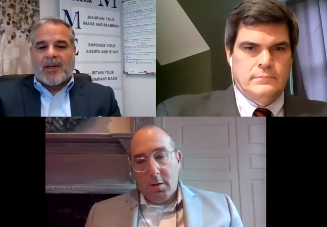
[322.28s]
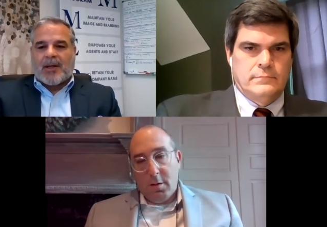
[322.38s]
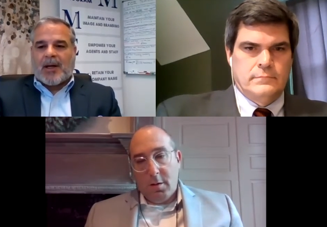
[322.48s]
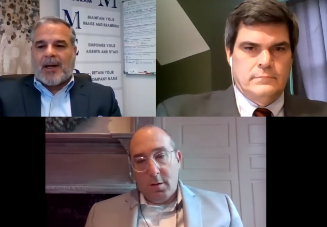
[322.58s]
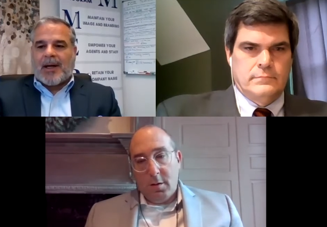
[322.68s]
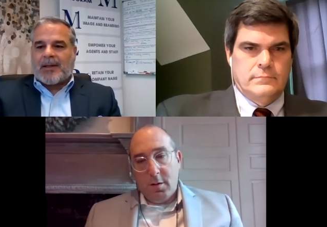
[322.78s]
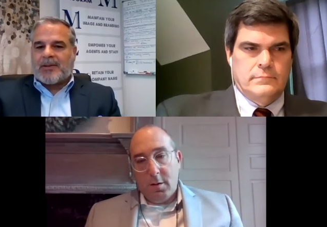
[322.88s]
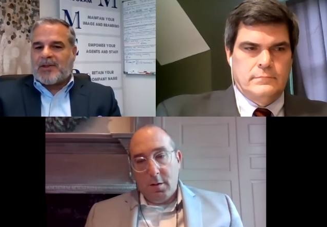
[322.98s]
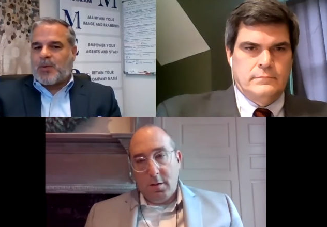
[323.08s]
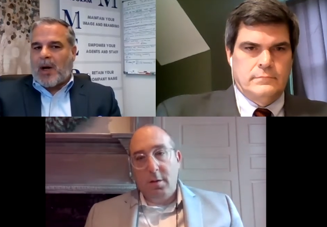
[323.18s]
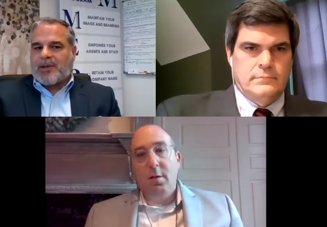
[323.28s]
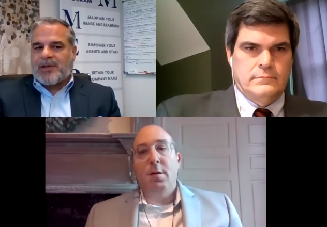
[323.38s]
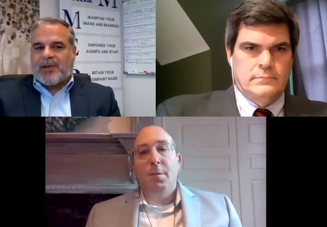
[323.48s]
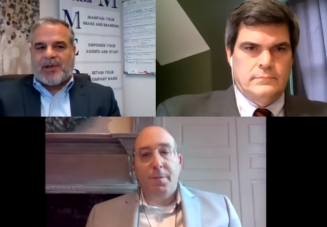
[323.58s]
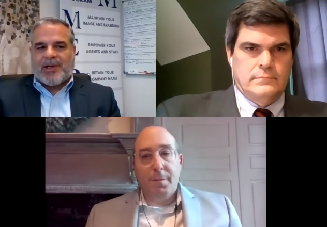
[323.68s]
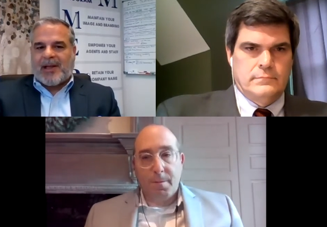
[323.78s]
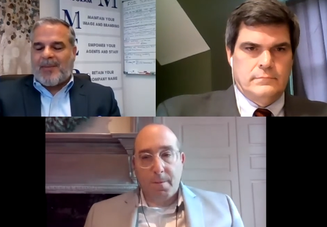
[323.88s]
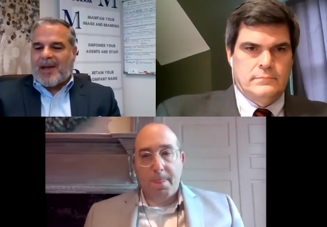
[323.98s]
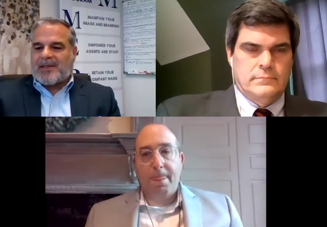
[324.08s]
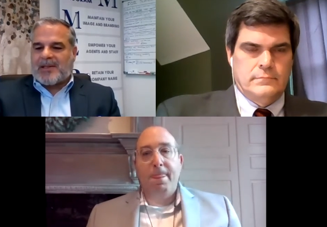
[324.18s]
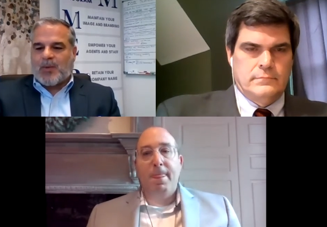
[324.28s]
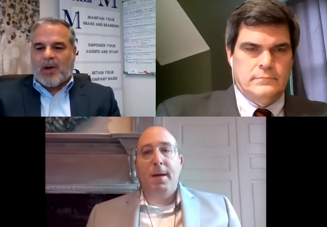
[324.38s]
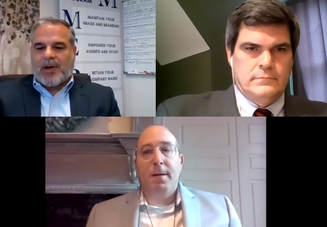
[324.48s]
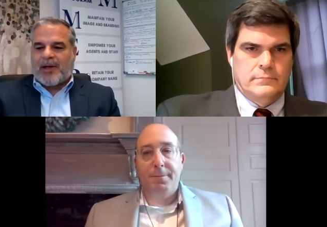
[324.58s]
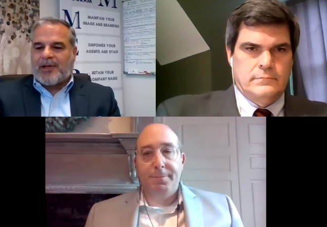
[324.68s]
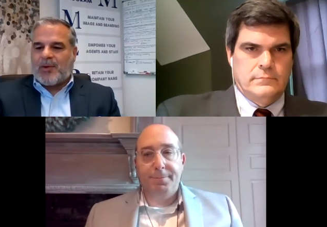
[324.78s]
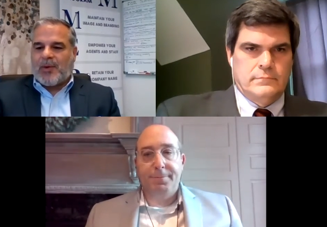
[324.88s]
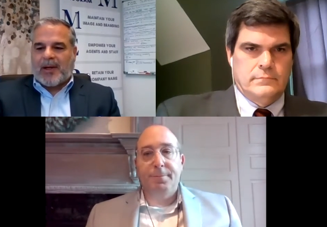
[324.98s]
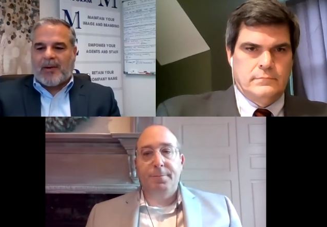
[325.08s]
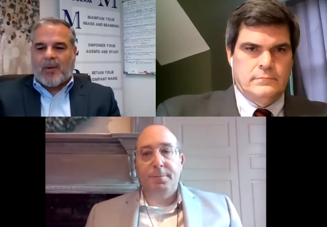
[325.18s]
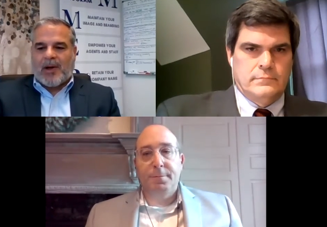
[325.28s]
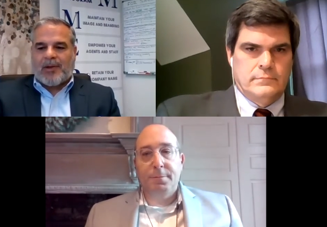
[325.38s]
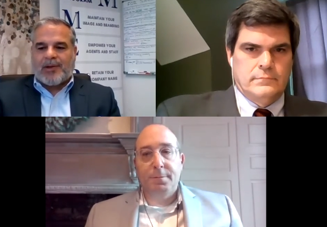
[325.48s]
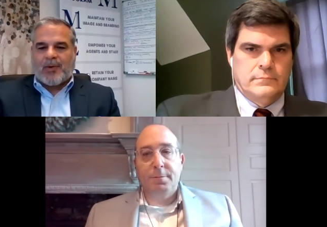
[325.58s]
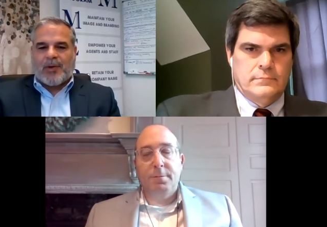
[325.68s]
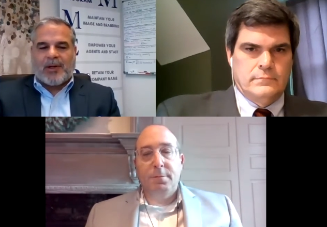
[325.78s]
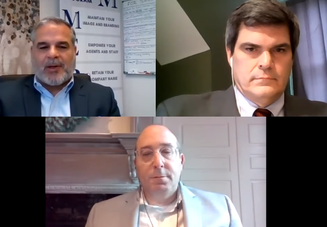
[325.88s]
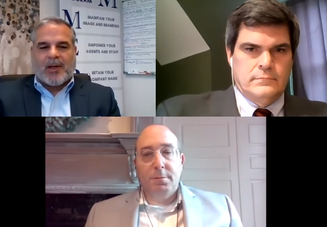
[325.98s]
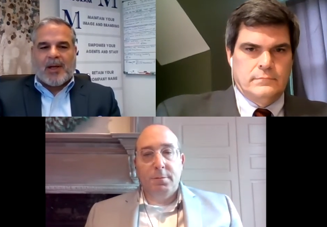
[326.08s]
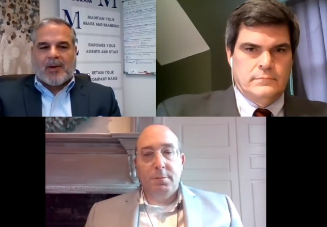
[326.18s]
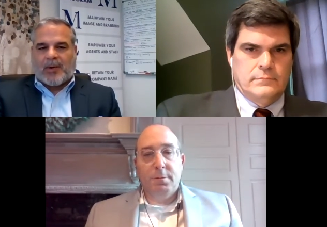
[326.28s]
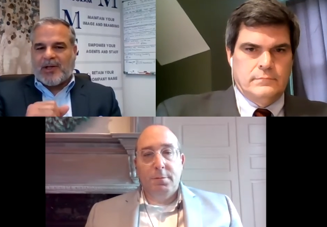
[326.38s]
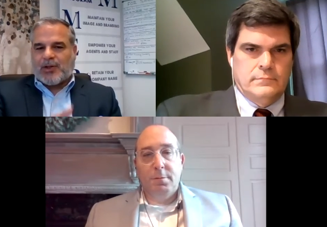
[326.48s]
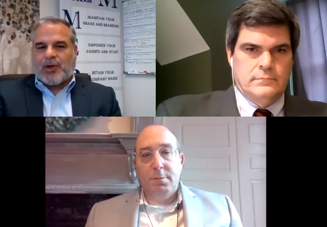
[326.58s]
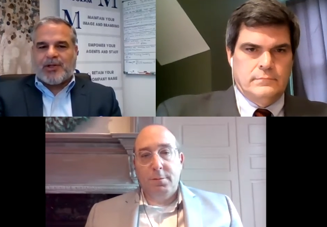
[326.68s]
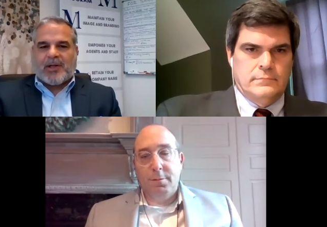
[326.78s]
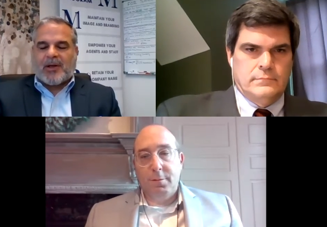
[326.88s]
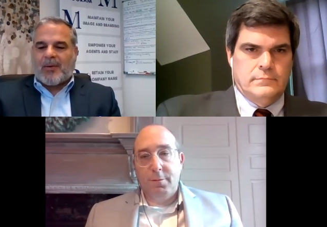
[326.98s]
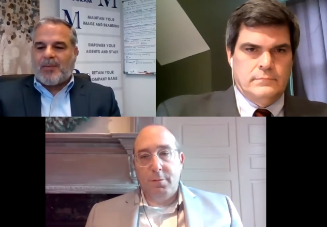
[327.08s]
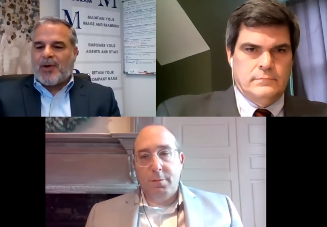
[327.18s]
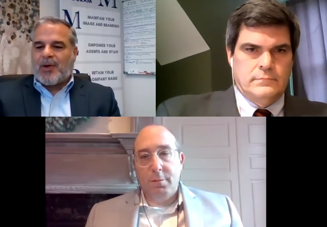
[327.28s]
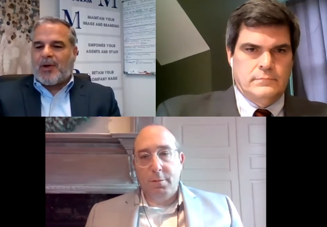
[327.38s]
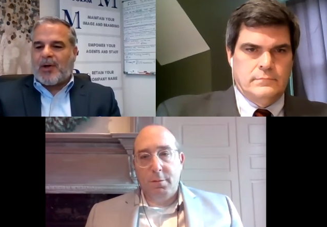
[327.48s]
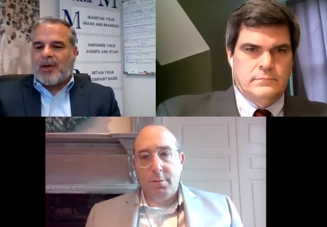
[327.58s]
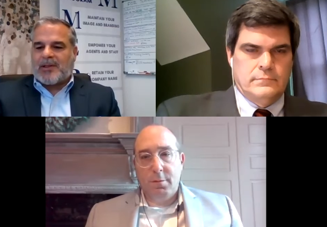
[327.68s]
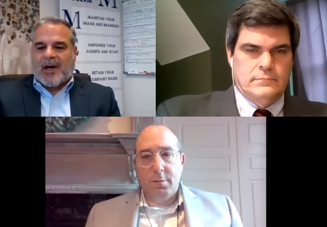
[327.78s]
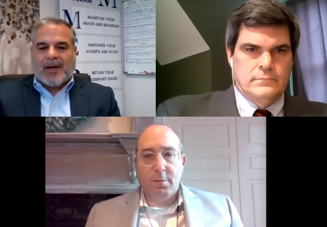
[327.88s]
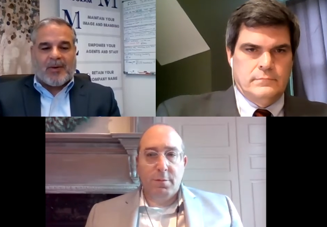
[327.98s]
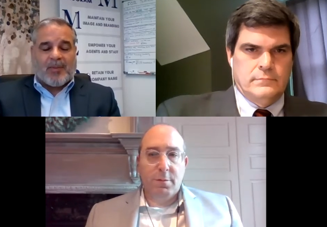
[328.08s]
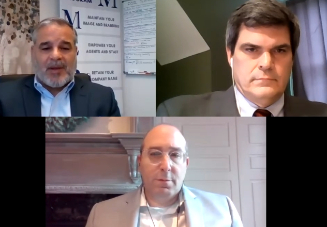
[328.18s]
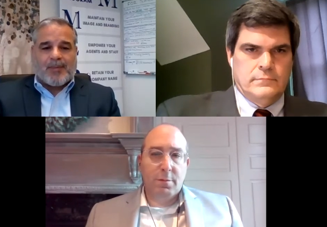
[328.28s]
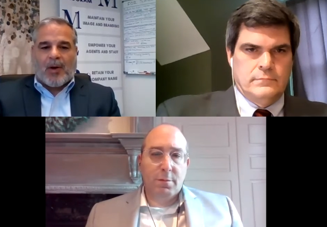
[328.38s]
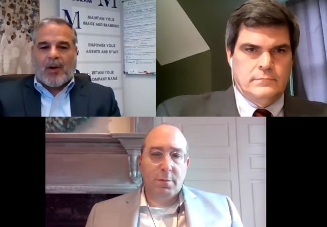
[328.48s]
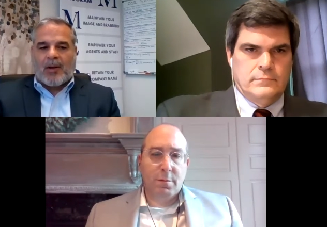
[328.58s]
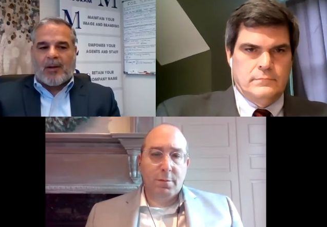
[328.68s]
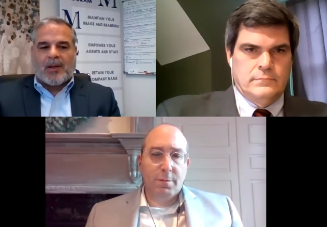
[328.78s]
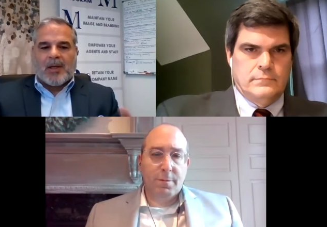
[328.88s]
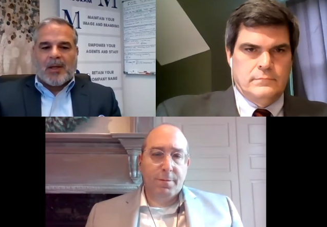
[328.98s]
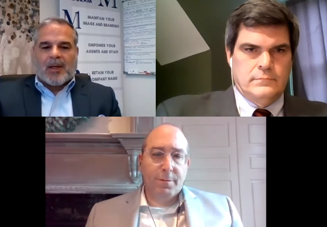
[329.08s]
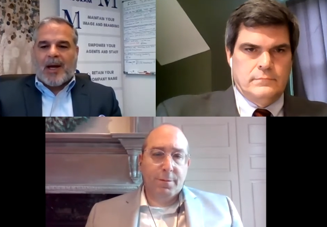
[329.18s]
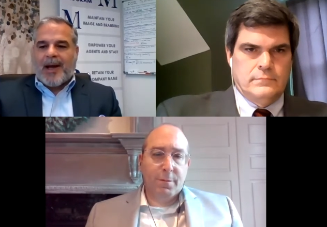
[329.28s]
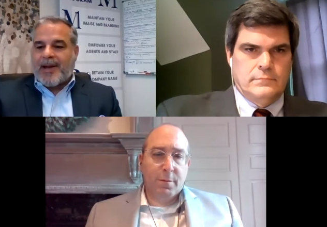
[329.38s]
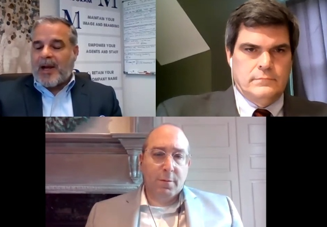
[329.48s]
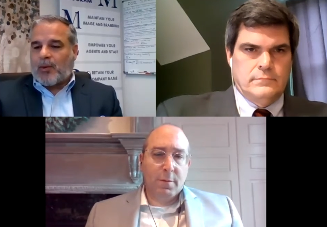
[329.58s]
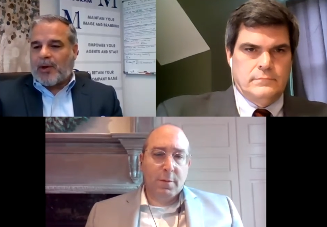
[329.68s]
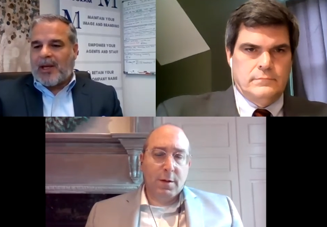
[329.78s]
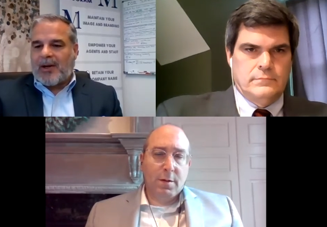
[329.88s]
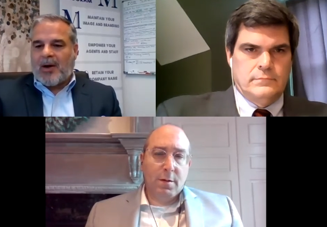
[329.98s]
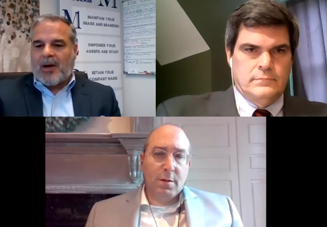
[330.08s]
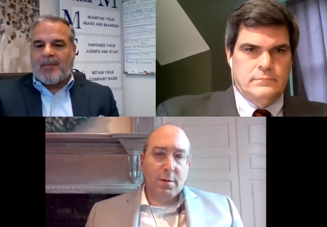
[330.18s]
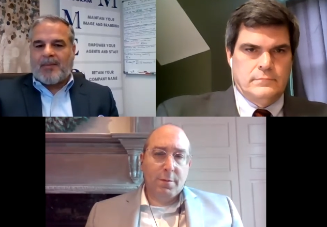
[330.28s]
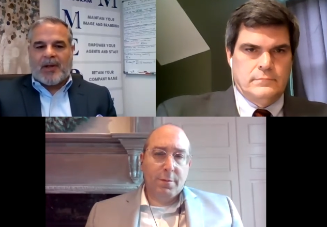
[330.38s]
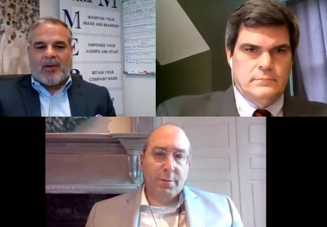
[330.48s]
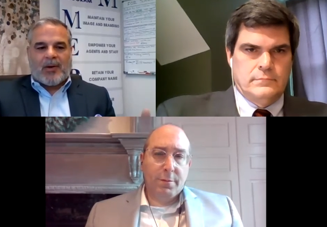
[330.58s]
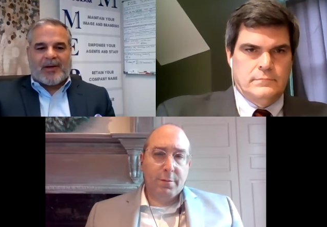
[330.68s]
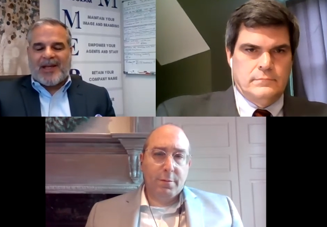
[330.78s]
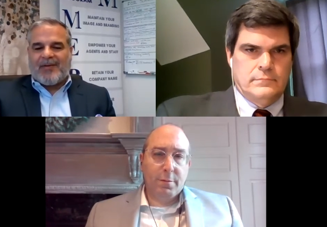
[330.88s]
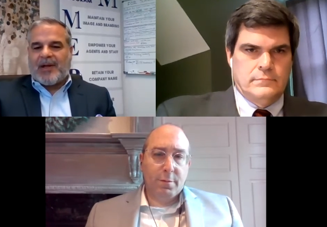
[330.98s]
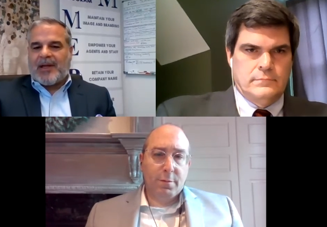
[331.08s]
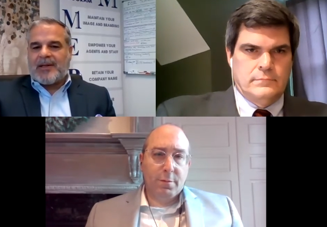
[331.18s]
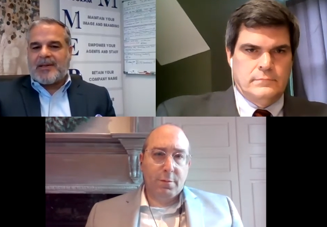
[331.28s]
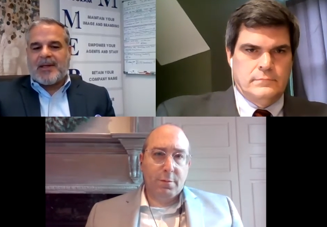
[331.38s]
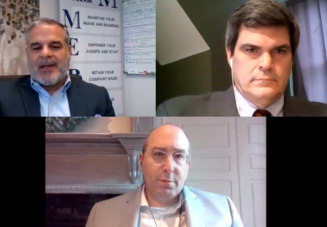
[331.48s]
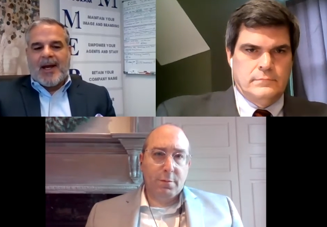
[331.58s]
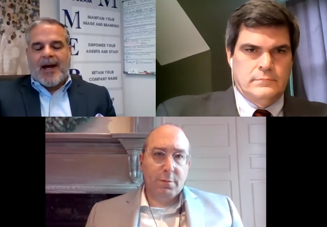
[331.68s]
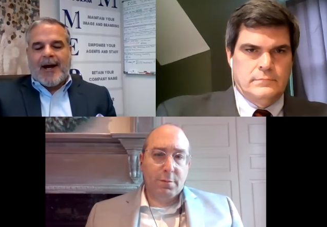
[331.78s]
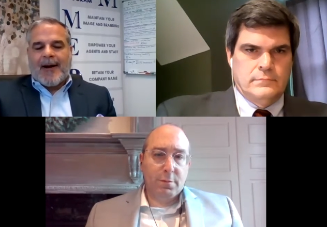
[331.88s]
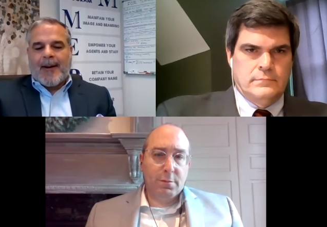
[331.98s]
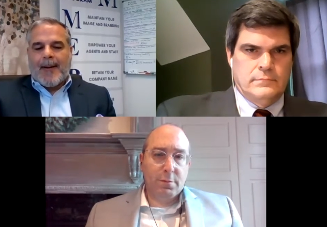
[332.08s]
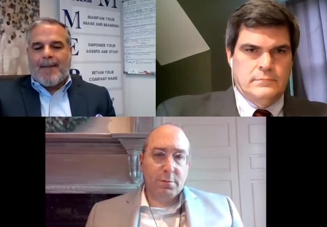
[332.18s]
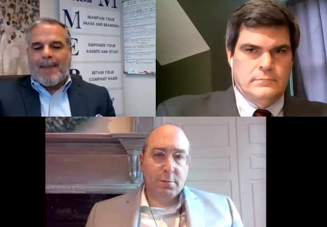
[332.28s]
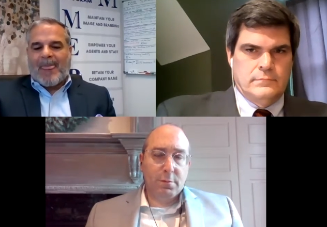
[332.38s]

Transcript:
Speaker 1: uh, just watch it on a daily basis. What are they doing? What are they doing? Researching on a computer, talking to people, uh, networking of you know activities. Um,